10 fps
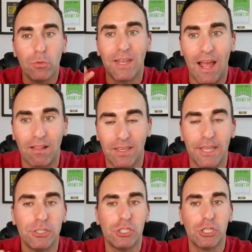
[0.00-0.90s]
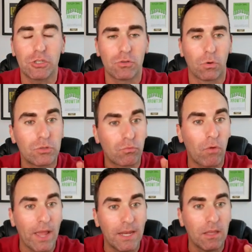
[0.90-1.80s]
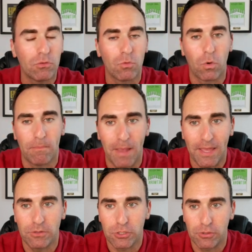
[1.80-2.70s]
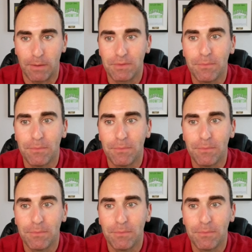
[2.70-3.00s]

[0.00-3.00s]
allocate just towards writing your manuscript.